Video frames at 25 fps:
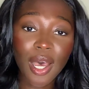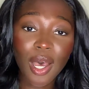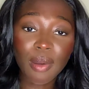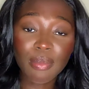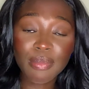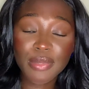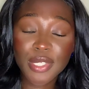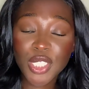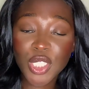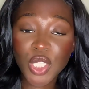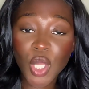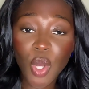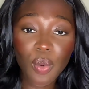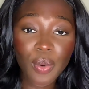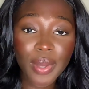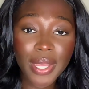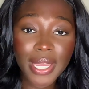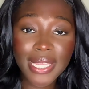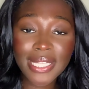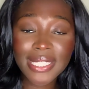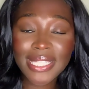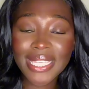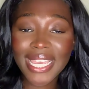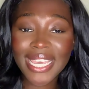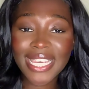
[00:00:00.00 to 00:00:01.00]

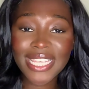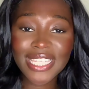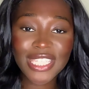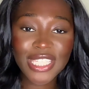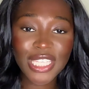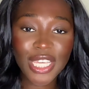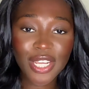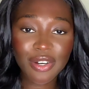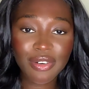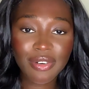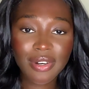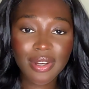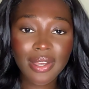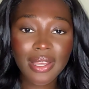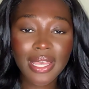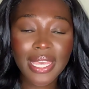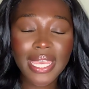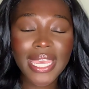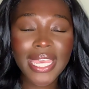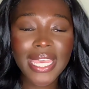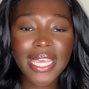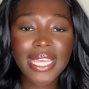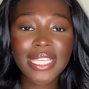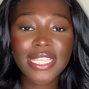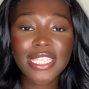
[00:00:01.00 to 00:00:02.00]
sew-ins, etc.,
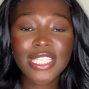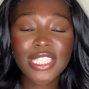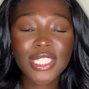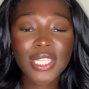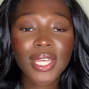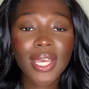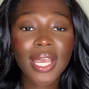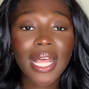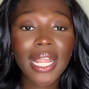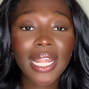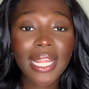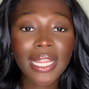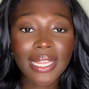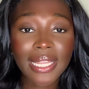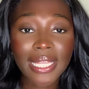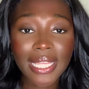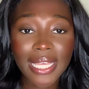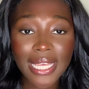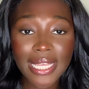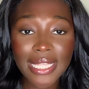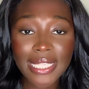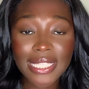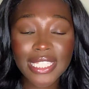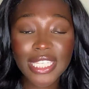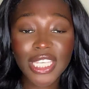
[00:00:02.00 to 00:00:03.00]
is to
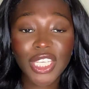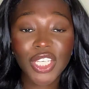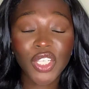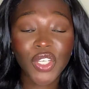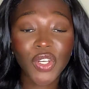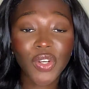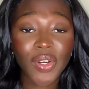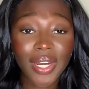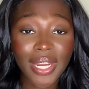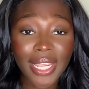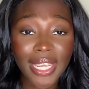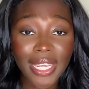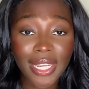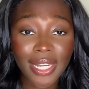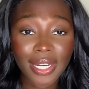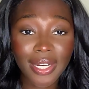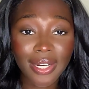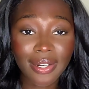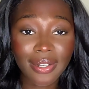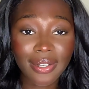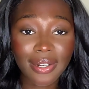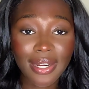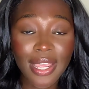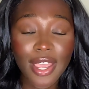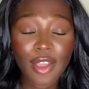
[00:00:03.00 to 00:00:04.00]
cleanse your
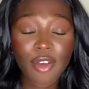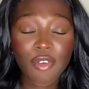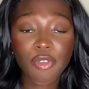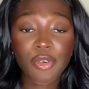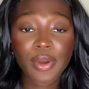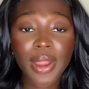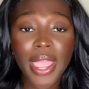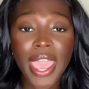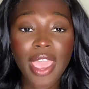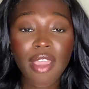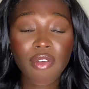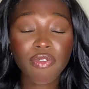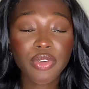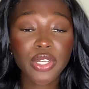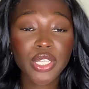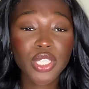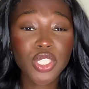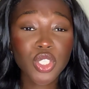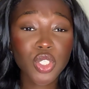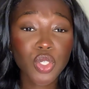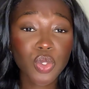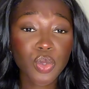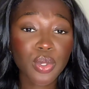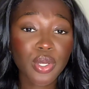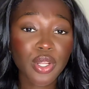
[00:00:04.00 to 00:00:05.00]
hair for every
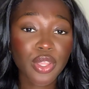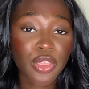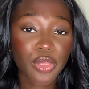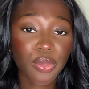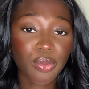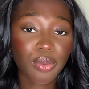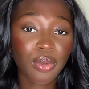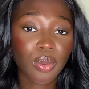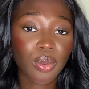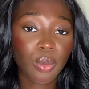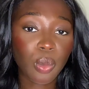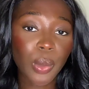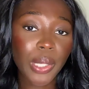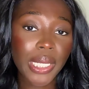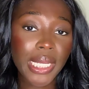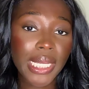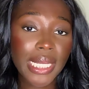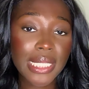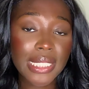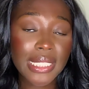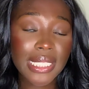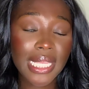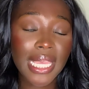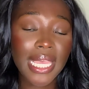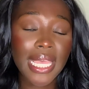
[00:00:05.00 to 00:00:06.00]
2 to 3
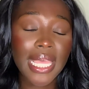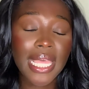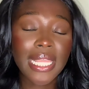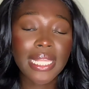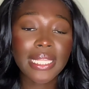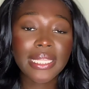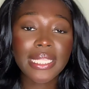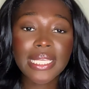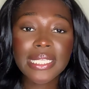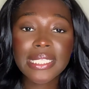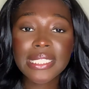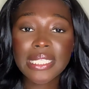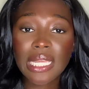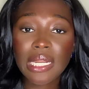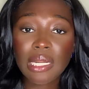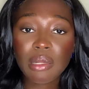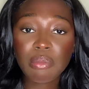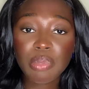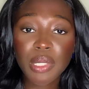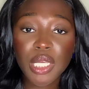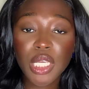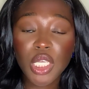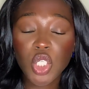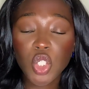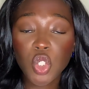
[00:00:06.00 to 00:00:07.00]
weeks. This can
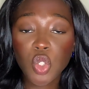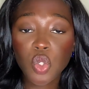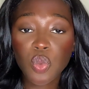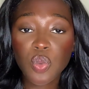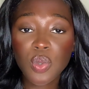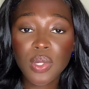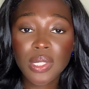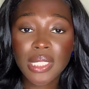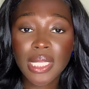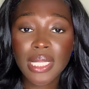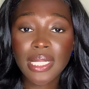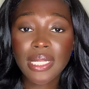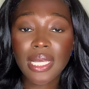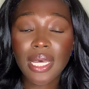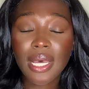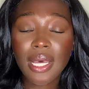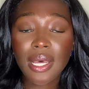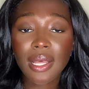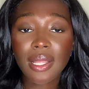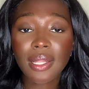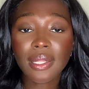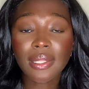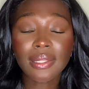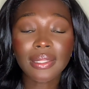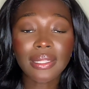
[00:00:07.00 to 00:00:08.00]
be using
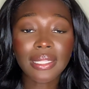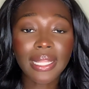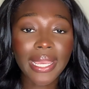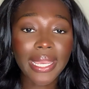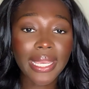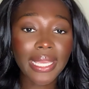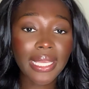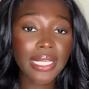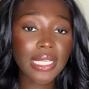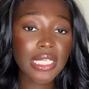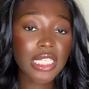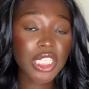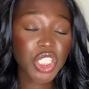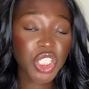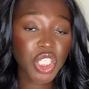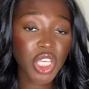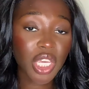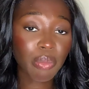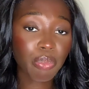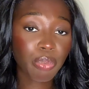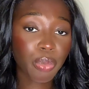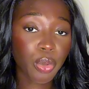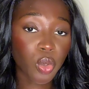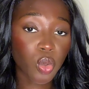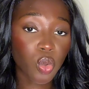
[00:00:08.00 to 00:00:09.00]
a light
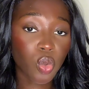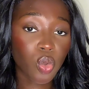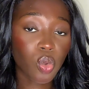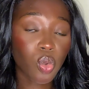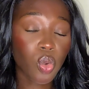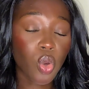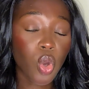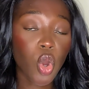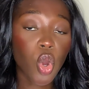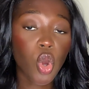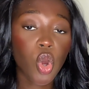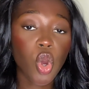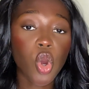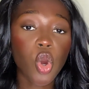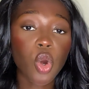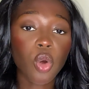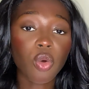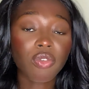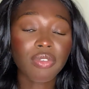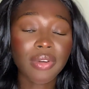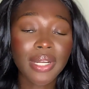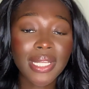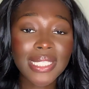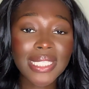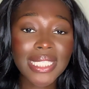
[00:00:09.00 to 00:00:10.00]
shampoo or
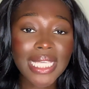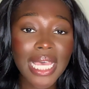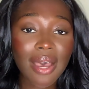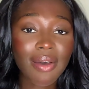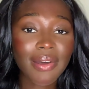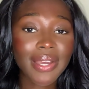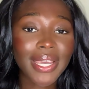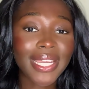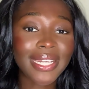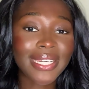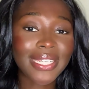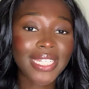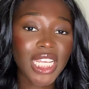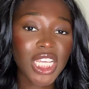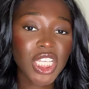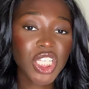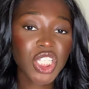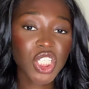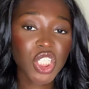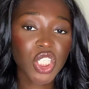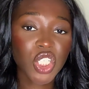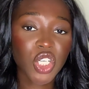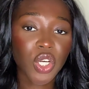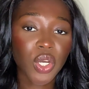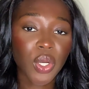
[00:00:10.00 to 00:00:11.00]
rinse out
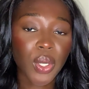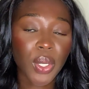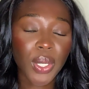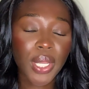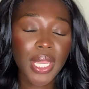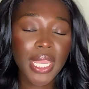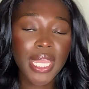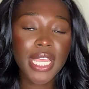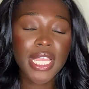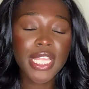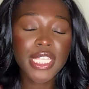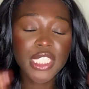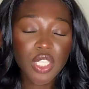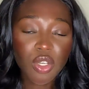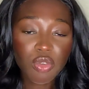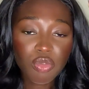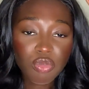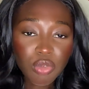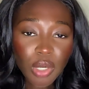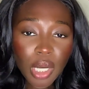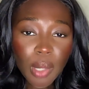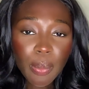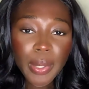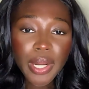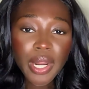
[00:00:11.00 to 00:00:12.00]
conditioner to
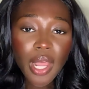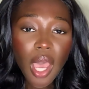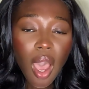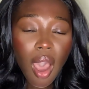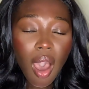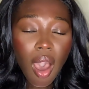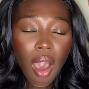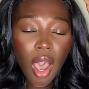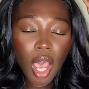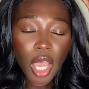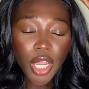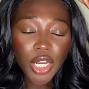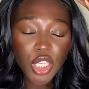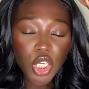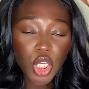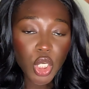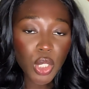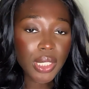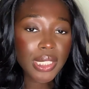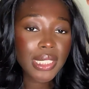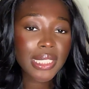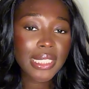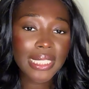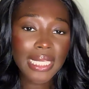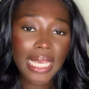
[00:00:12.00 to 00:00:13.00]
rub it on your
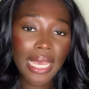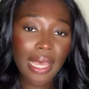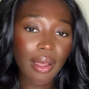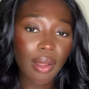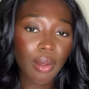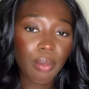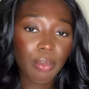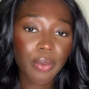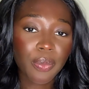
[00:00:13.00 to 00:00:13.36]
scalp